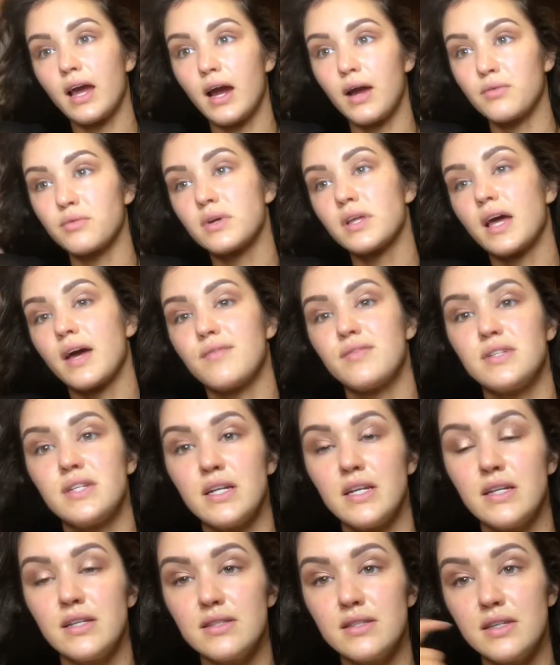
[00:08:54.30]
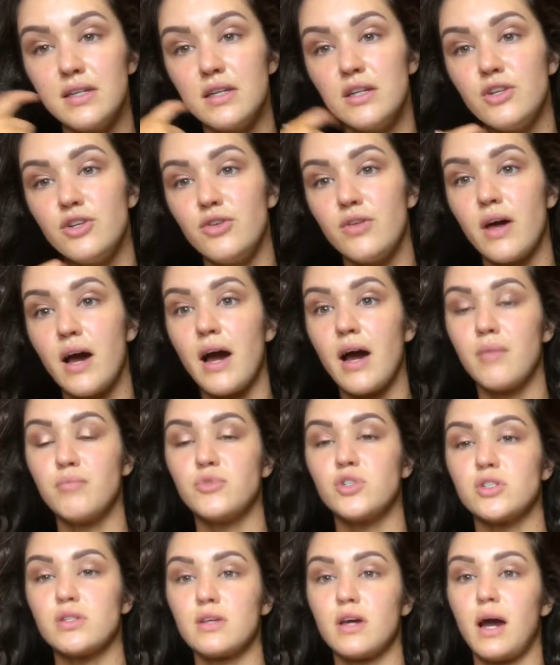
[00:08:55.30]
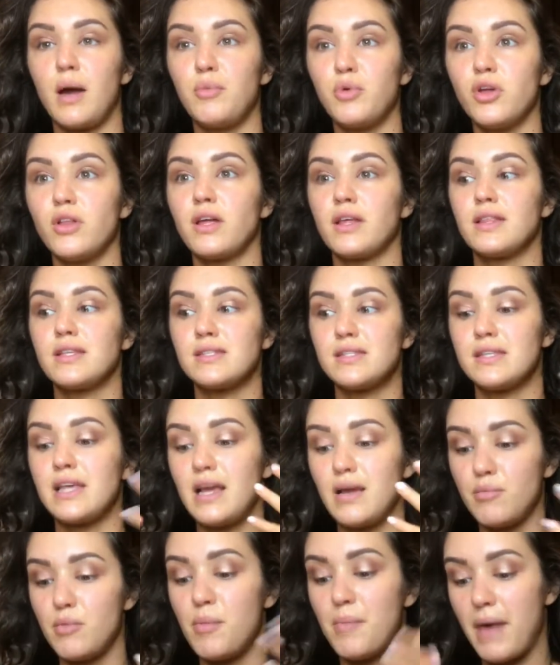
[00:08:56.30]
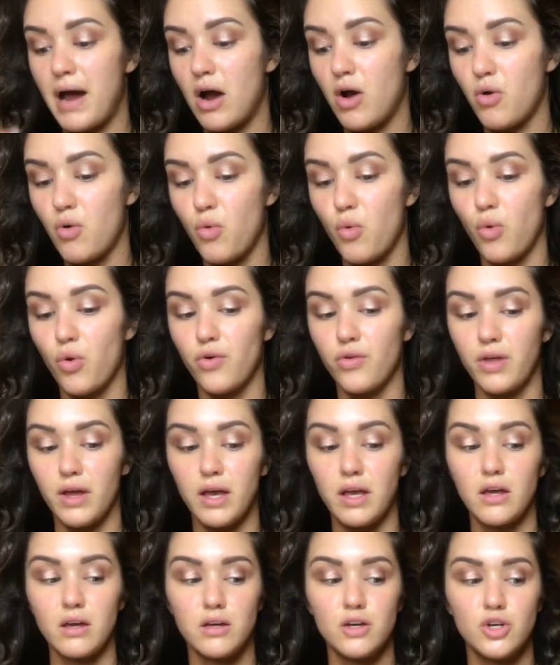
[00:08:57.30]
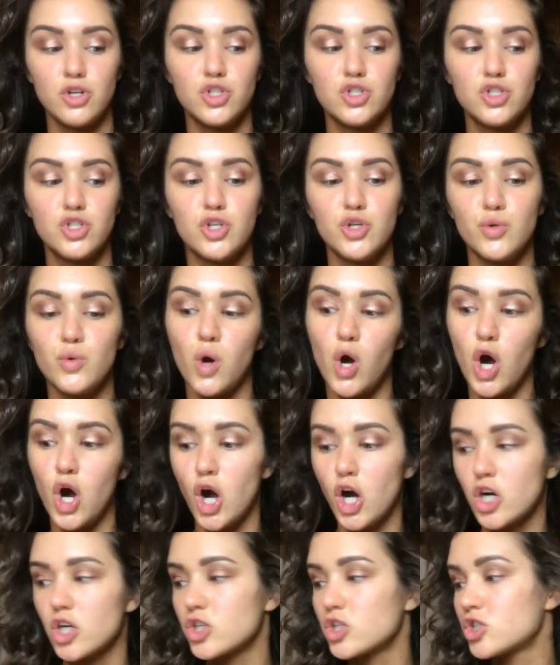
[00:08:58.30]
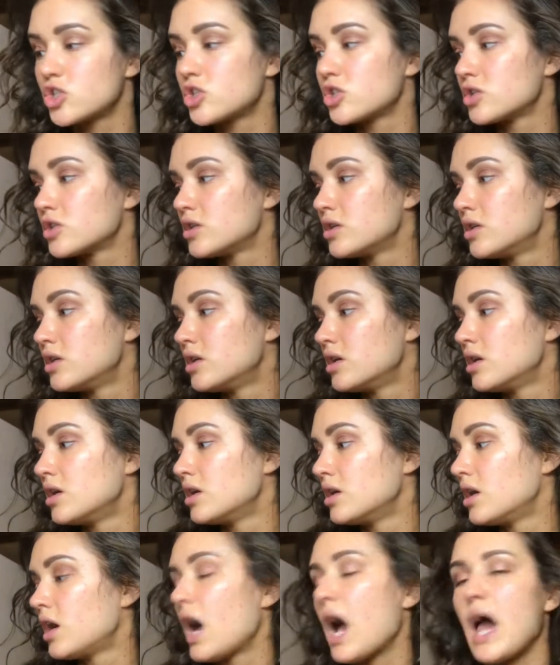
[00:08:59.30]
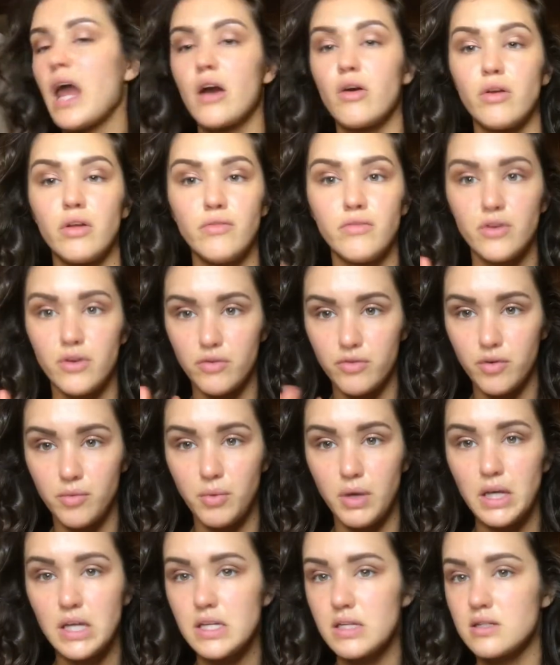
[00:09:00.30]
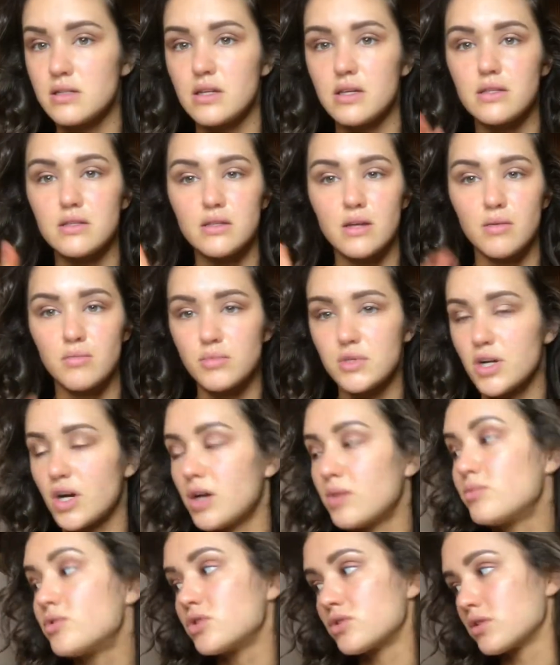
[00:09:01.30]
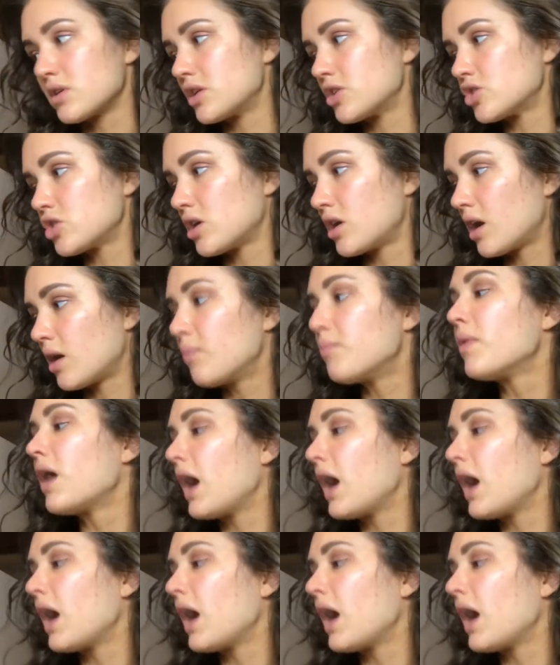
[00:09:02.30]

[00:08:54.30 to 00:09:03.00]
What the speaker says: I really have a tendency to do that. I put like the same amount or like too harsh. I don't even know if I'm making sense. I'm sorry, I'm just gonna shut up.